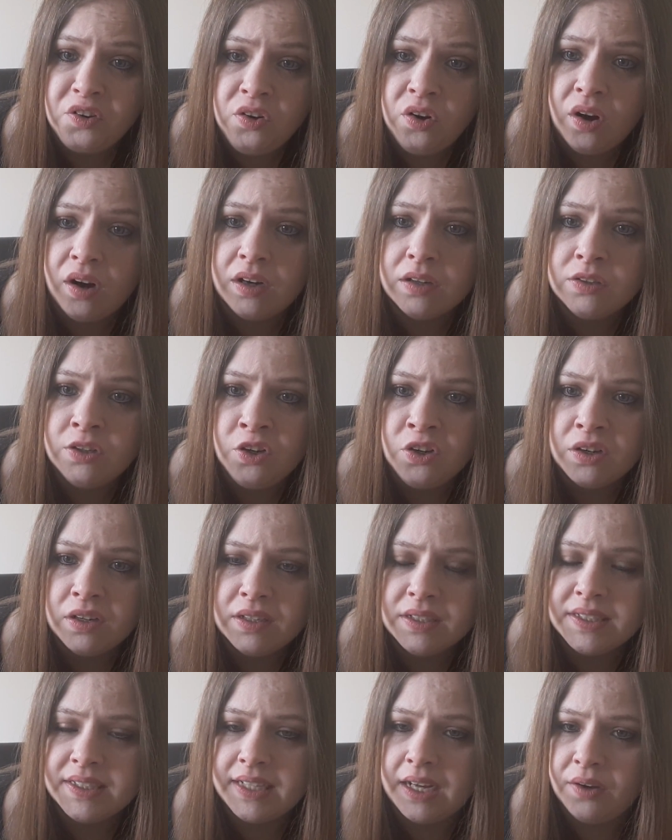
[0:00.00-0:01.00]
not
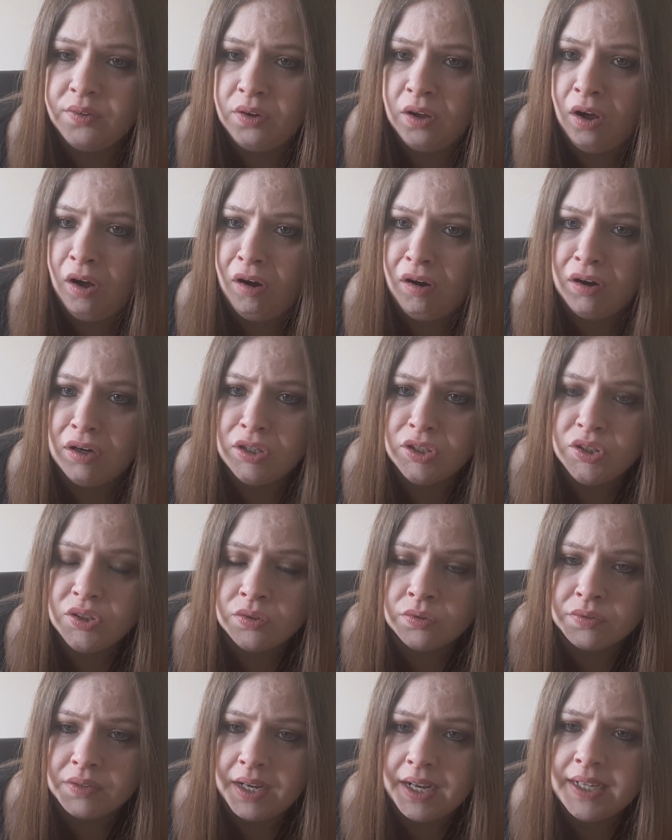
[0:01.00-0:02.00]
to sound
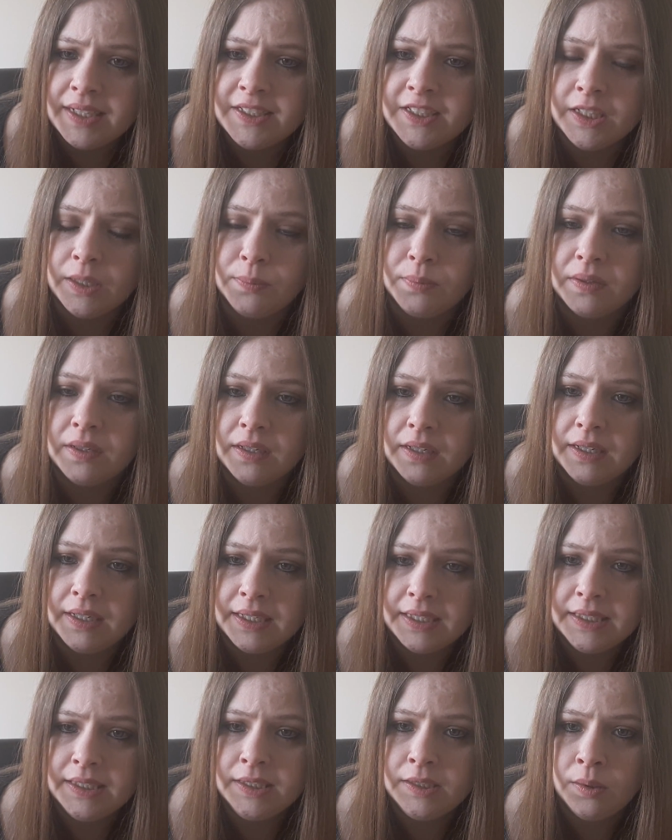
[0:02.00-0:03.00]
harsh or nasty, but it
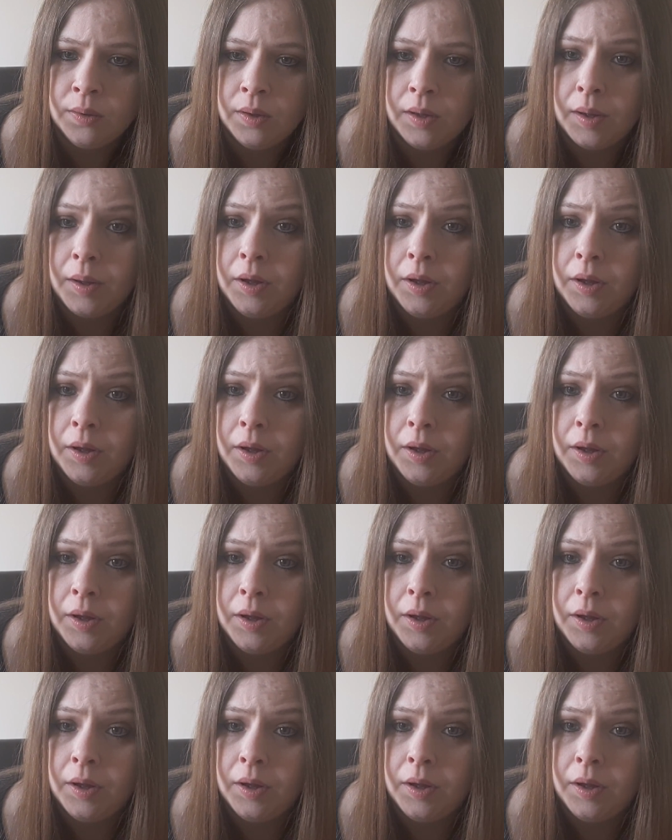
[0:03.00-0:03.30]
is